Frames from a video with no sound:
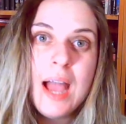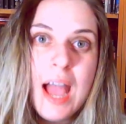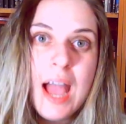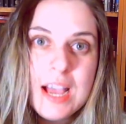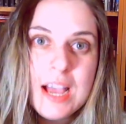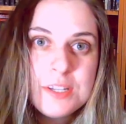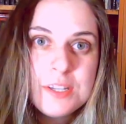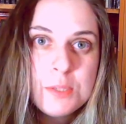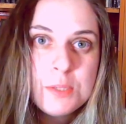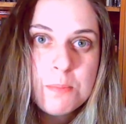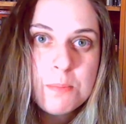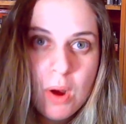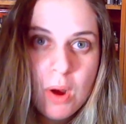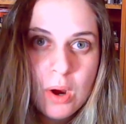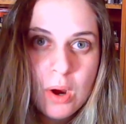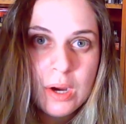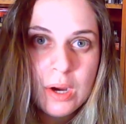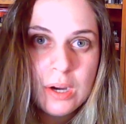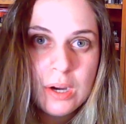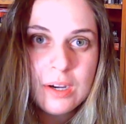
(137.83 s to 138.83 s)
As
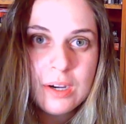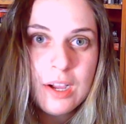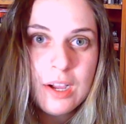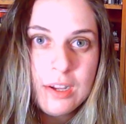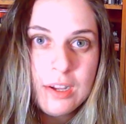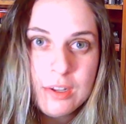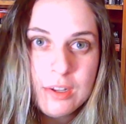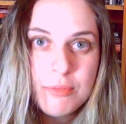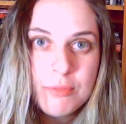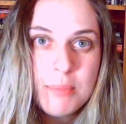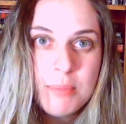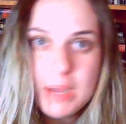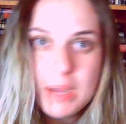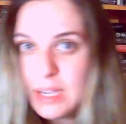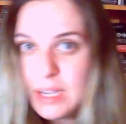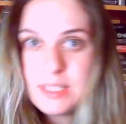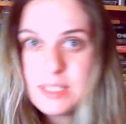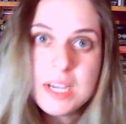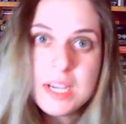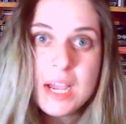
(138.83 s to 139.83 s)
part of
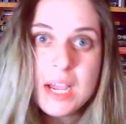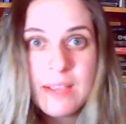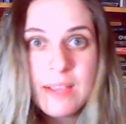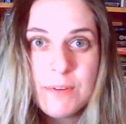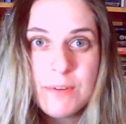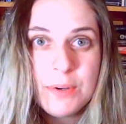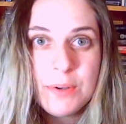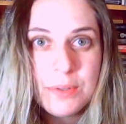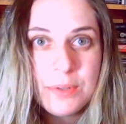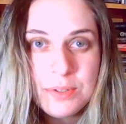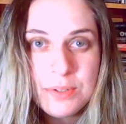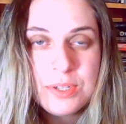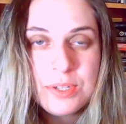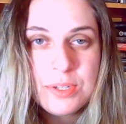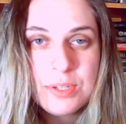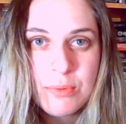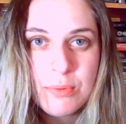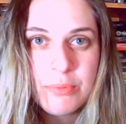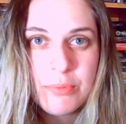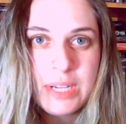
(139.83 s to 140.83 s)
my
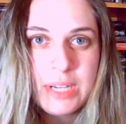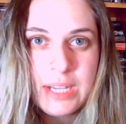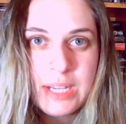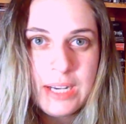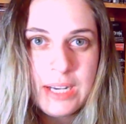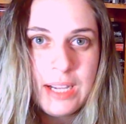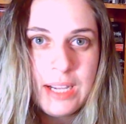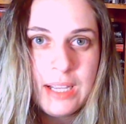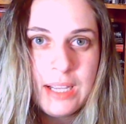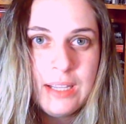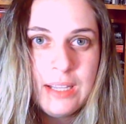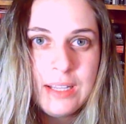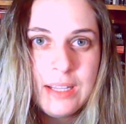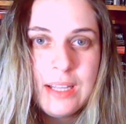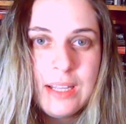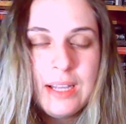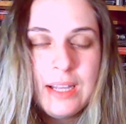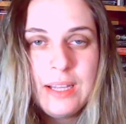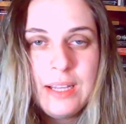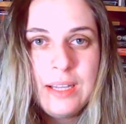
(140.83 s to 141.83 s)
diverse reading
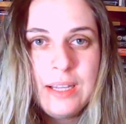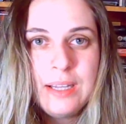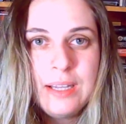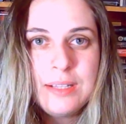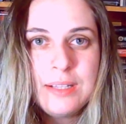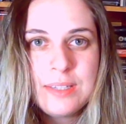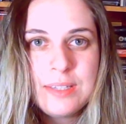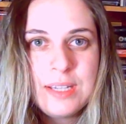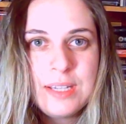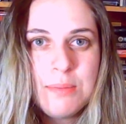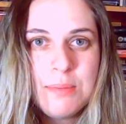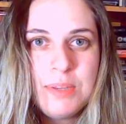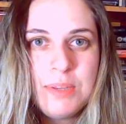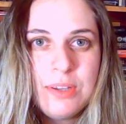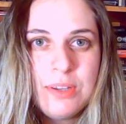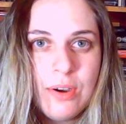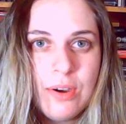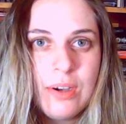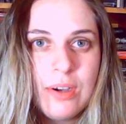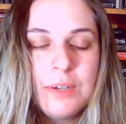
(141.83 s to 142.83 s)

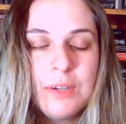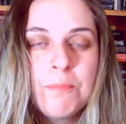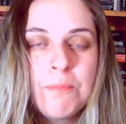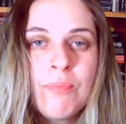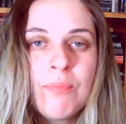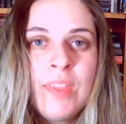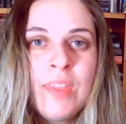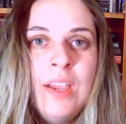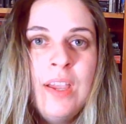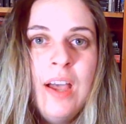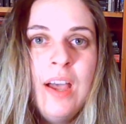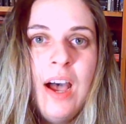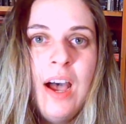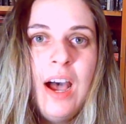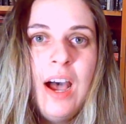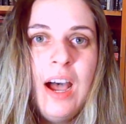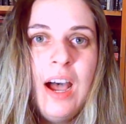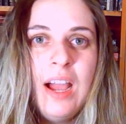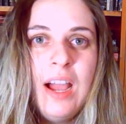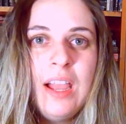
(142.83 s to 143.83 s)
TBR,
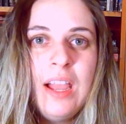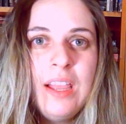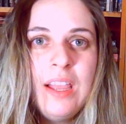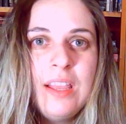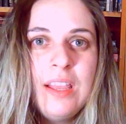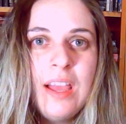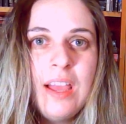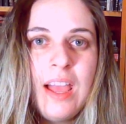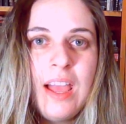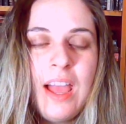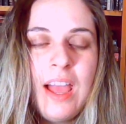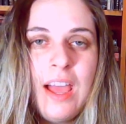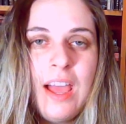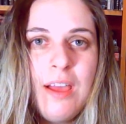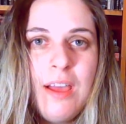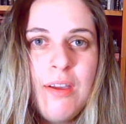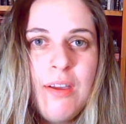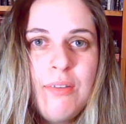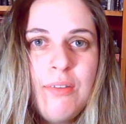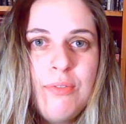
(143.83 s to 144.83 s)
I
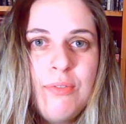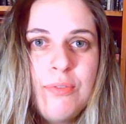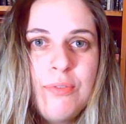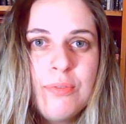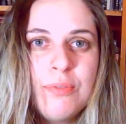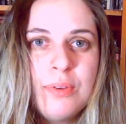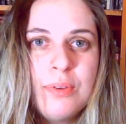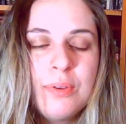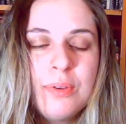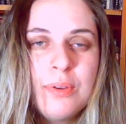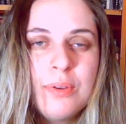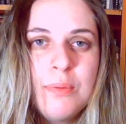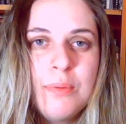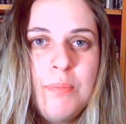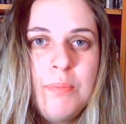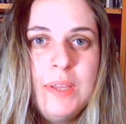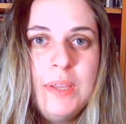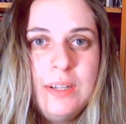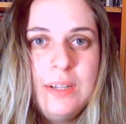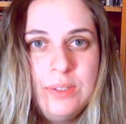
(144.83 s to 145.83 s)
have
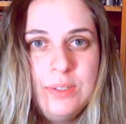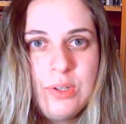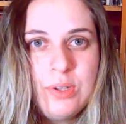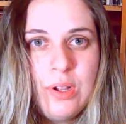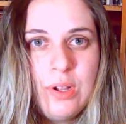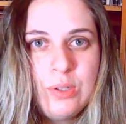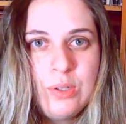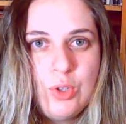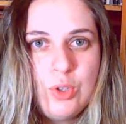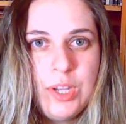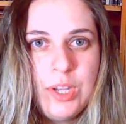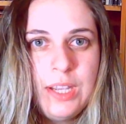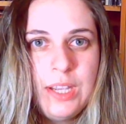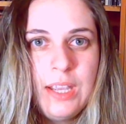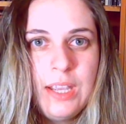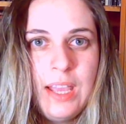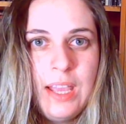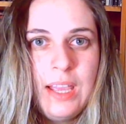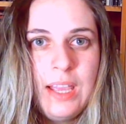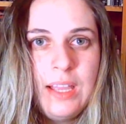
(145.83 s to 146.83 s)
been
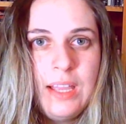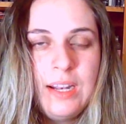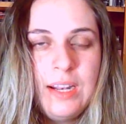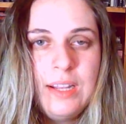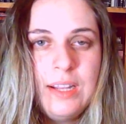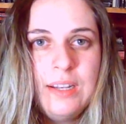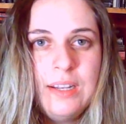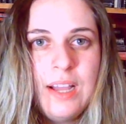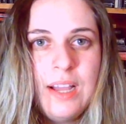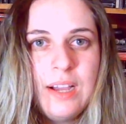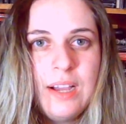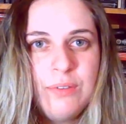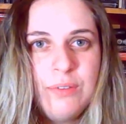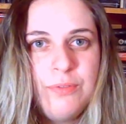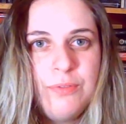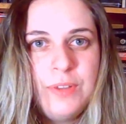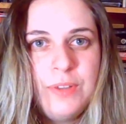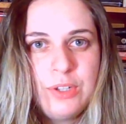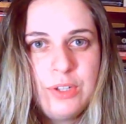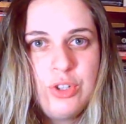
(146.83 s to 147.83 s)
indulging in
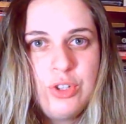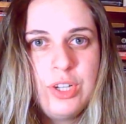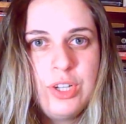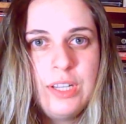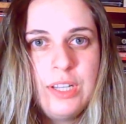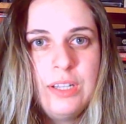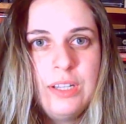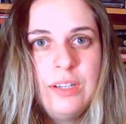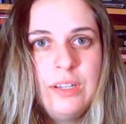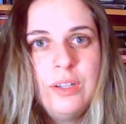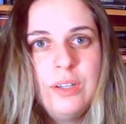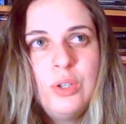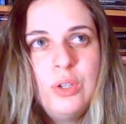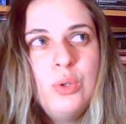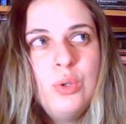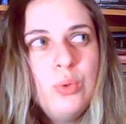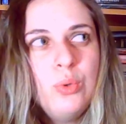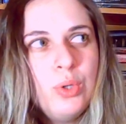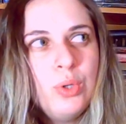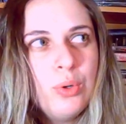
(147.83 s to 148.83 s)
nonfiction
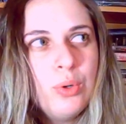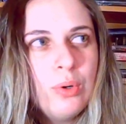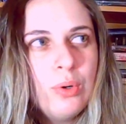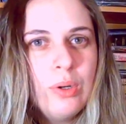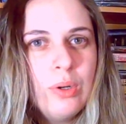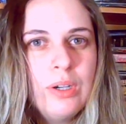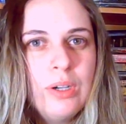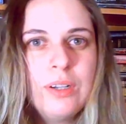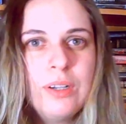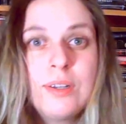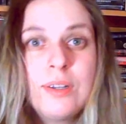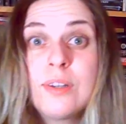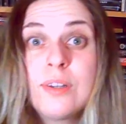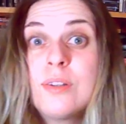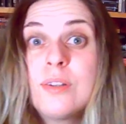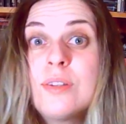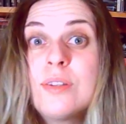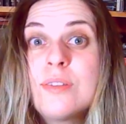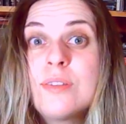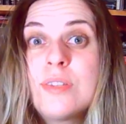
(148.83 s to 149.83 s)
New York
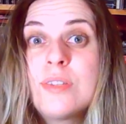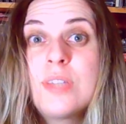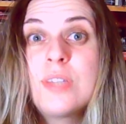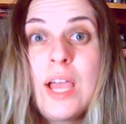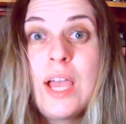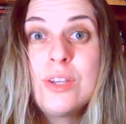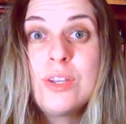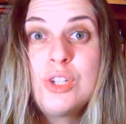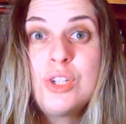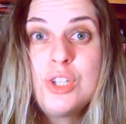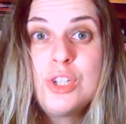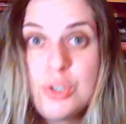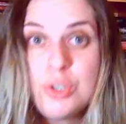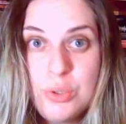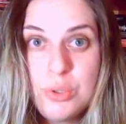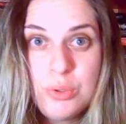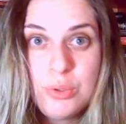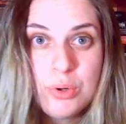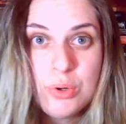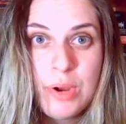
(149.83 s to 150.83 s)
slash
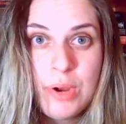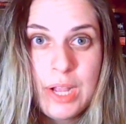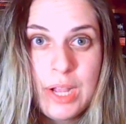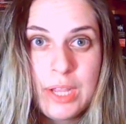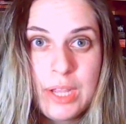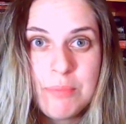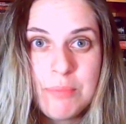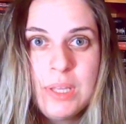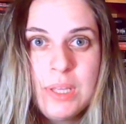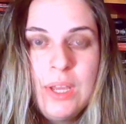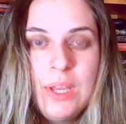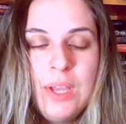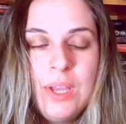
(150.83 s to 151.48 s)
true crime.